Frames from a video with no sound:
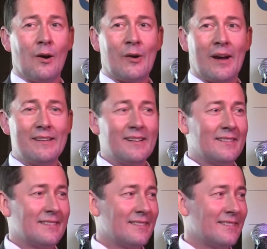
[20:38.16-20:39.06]
Okay.
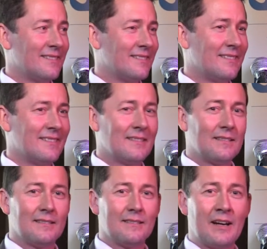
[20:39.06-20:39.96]

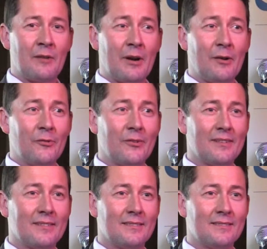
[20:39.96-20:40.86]
Anyone else?
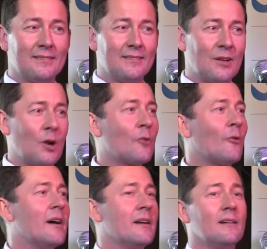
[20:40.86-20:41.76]

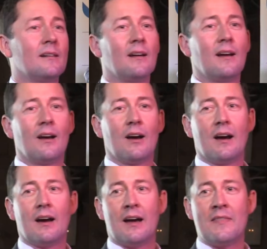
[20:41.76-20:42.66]
Great.
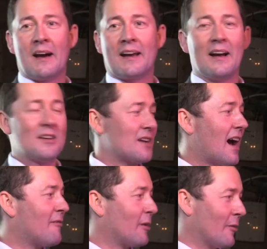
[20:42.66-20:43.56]
In that case,
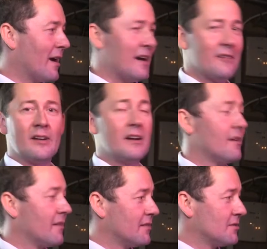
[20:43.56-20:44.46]
have a great
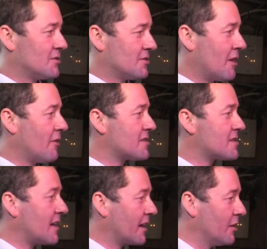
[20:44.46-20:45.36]
evening.
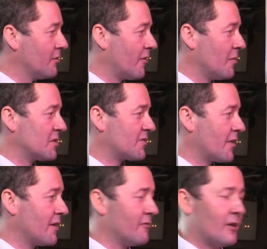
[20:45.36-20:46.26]
Shiraz, thank you very much
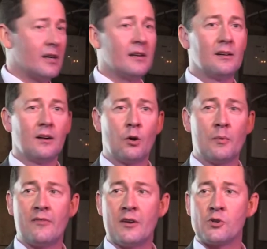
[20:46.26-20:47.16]
for the invite.
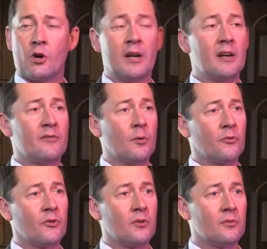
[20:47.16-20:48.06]
Hope you've enjoyed it. If you
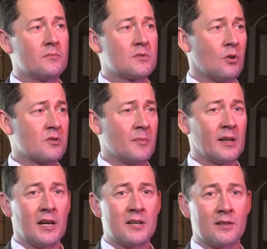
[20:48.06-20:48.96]
want to talk to
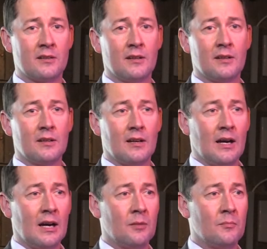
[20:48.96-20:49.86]
me later,
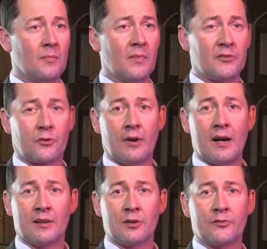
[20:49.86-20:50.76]
that's
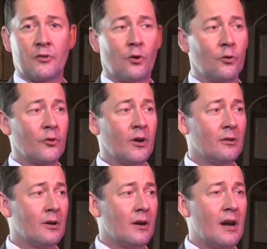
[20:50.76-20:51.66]
great. I'd love to talk to
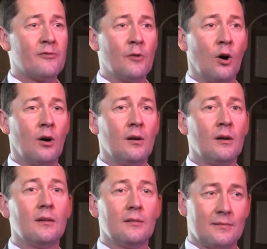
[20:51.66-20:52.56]
you. If not,
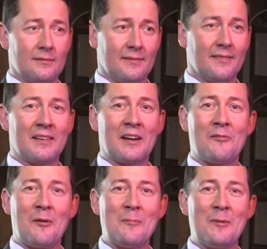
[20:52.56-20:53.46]
thank
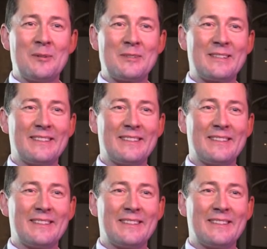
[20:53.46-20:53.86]
you very much.